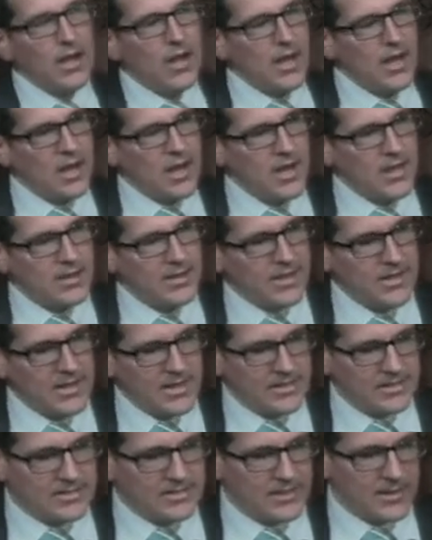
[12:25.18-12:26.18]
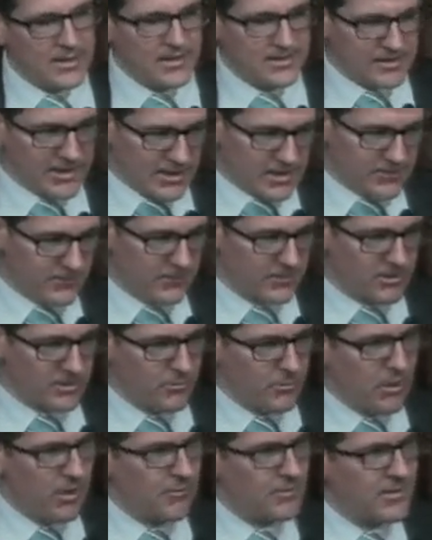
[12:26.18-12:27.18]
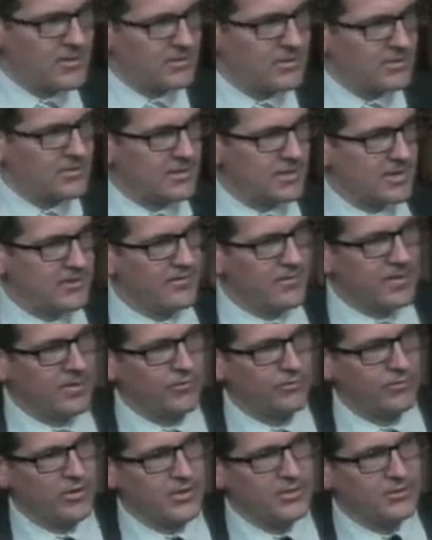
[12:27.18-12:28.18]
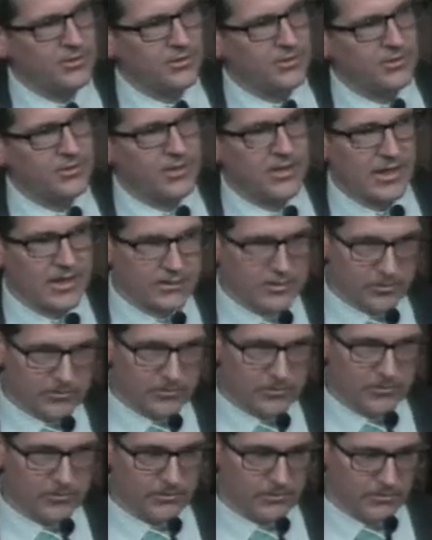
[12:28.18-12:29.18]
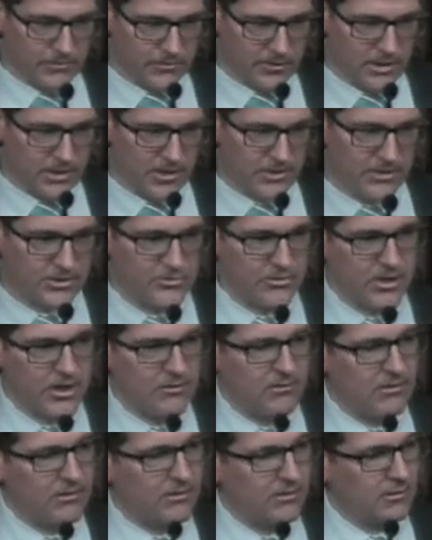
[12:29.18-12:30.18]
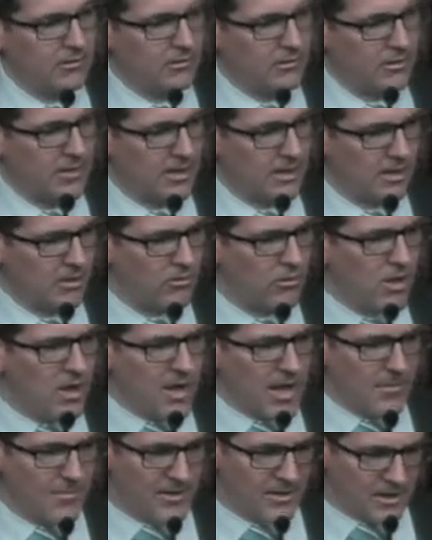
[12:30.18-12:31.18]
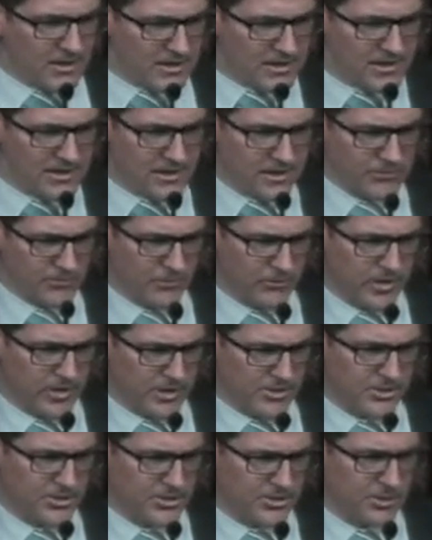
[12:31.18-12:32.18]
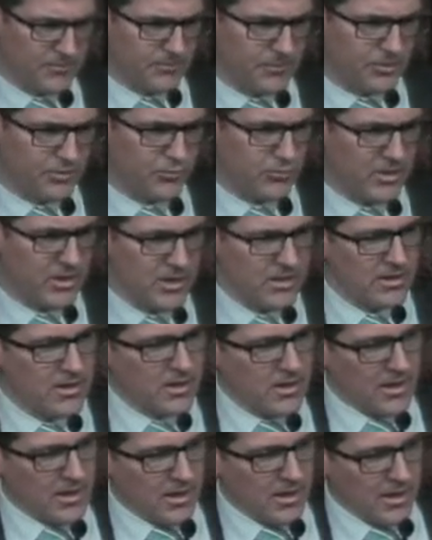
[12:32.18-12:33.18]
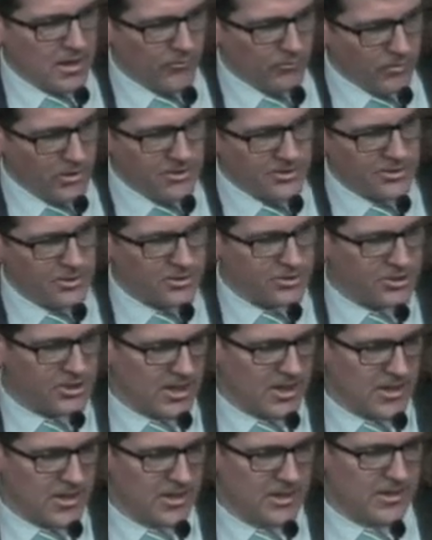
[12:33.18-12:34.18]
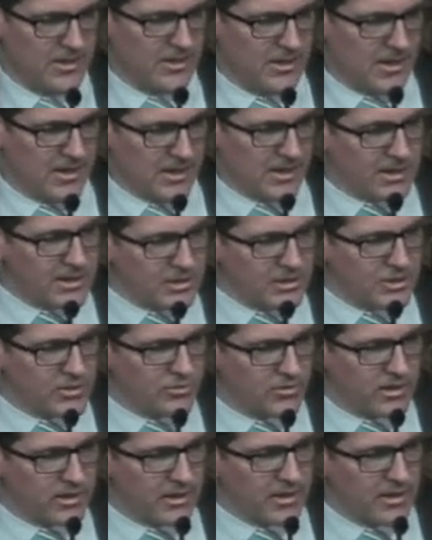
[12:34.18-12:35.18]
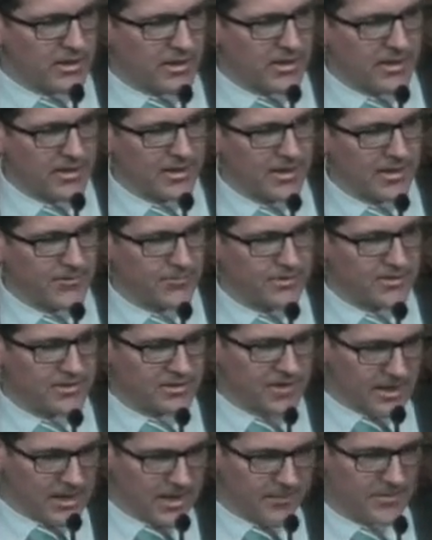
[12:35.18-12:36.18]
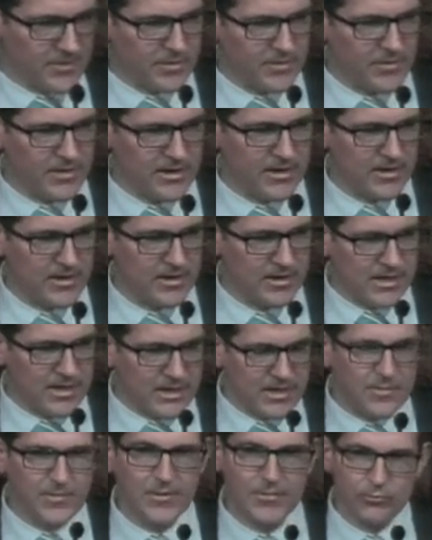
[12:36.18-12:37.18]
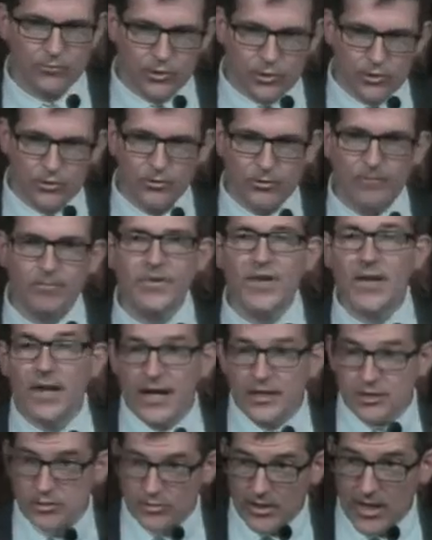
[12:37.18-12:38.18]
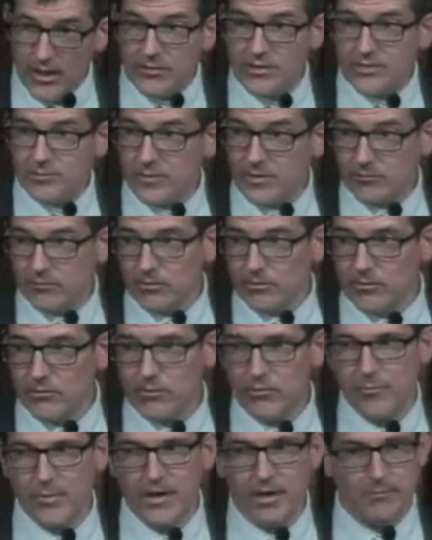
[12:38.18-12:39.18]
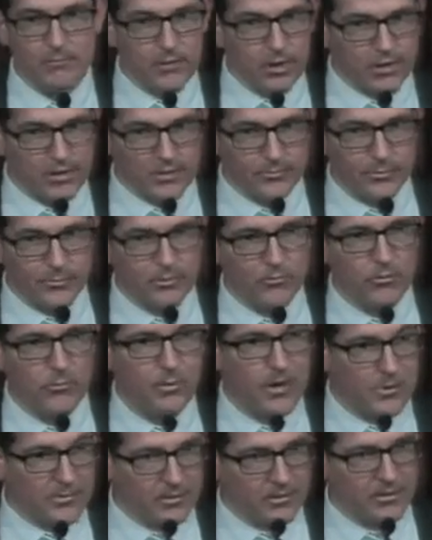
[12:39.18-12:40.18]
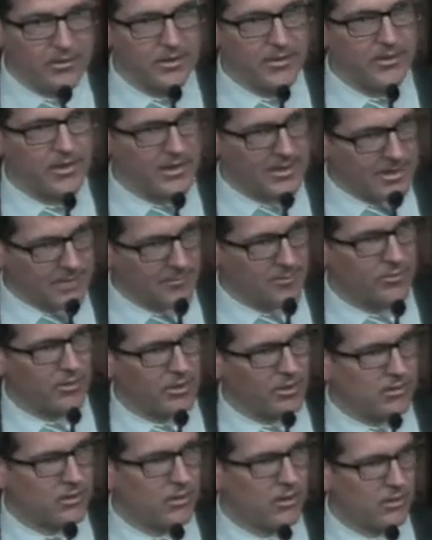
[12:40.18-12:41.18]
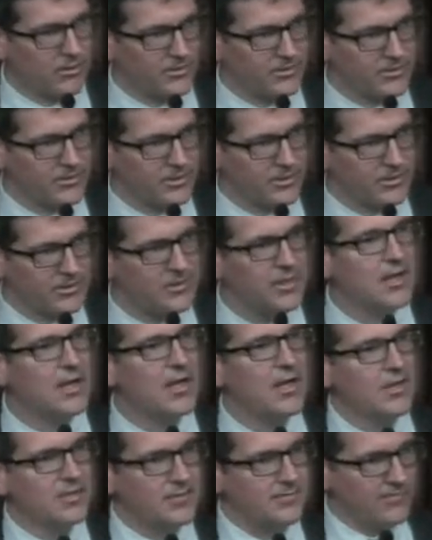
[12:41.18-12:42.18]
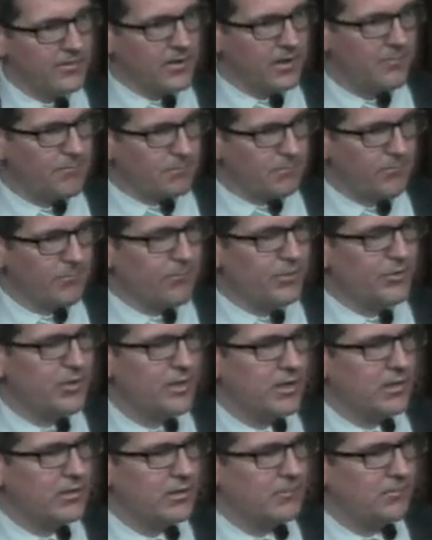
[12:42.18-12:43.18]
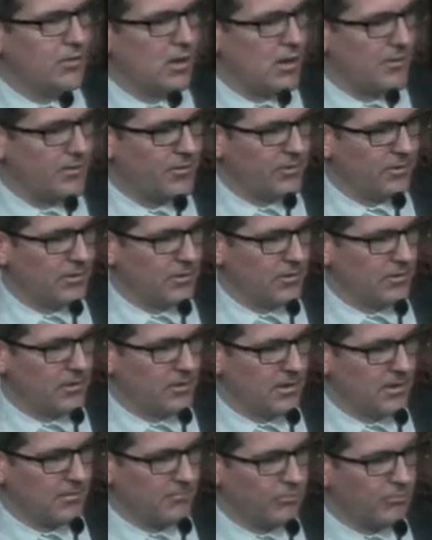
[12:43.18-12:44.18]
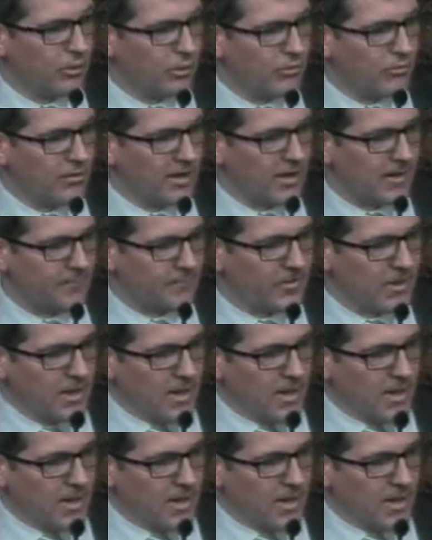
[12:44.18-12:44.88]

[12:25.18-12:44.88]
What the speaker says: And it stands for Small Business Innovative Research. It has over 30 years track record now. And because it's this relationship between research and industry, it was set up to needed to be renewed. And so now it's been renewed by multiple Republican and Democratic Congresses. It's a very politically popular program.